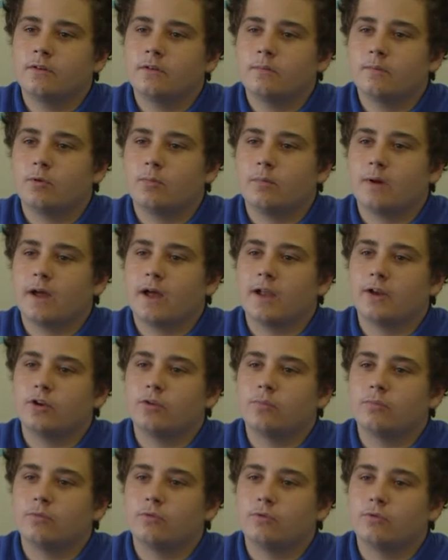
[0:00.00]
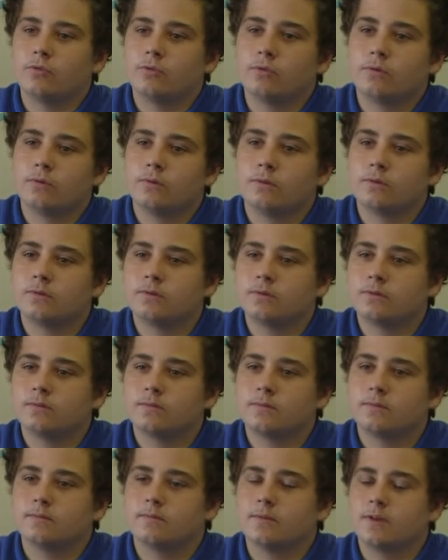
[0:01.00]
put my hand up more
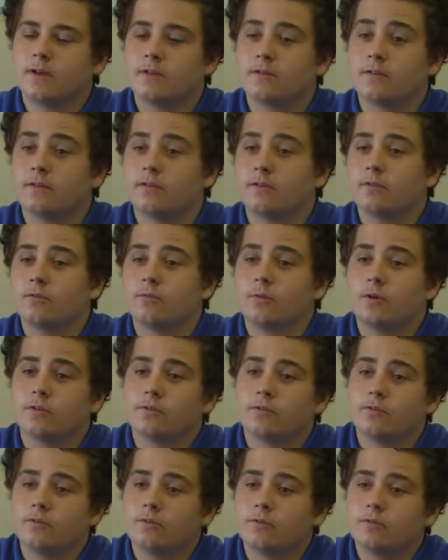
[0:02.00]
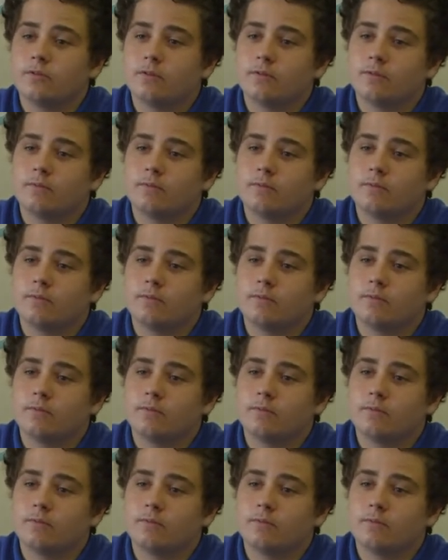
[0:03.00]
and asking good questions.